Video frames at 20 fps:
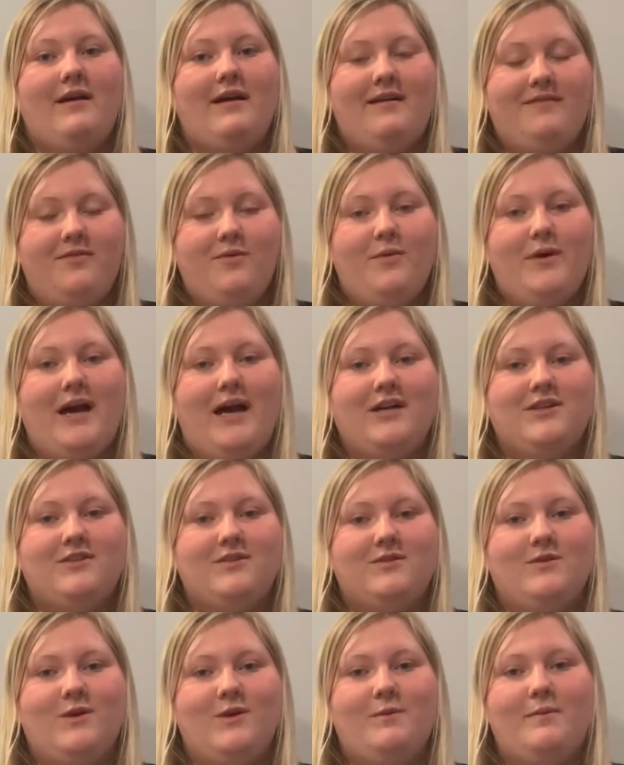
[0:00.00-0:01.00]
if the reaction
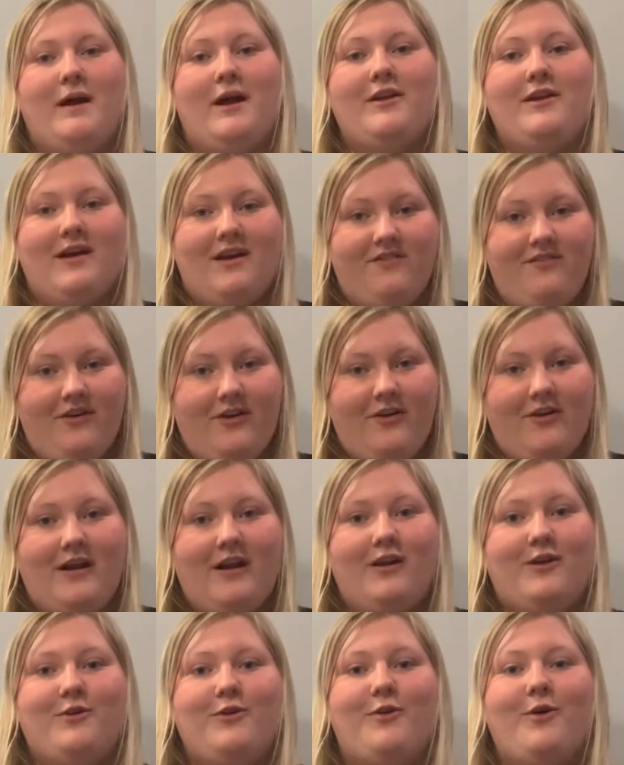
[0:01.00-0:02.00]
is good or bad. You got to figure it
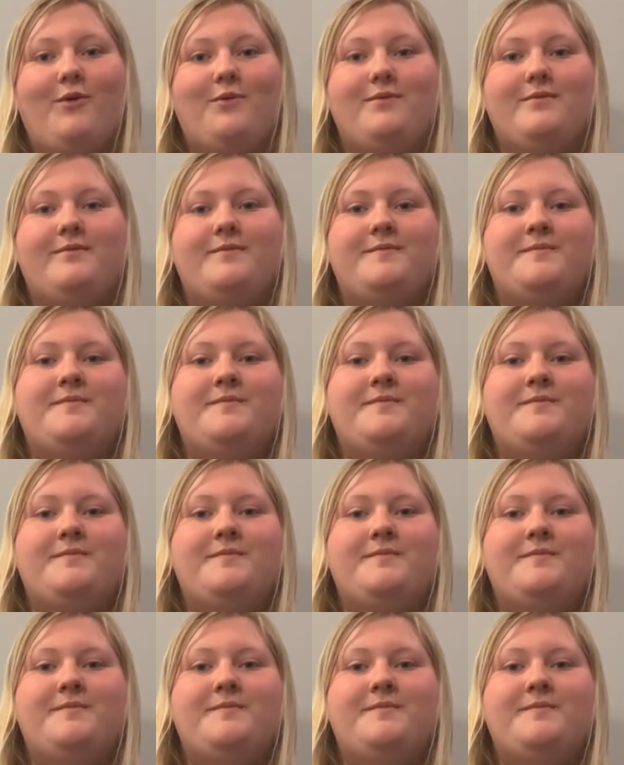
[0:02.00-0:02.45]
out on your own.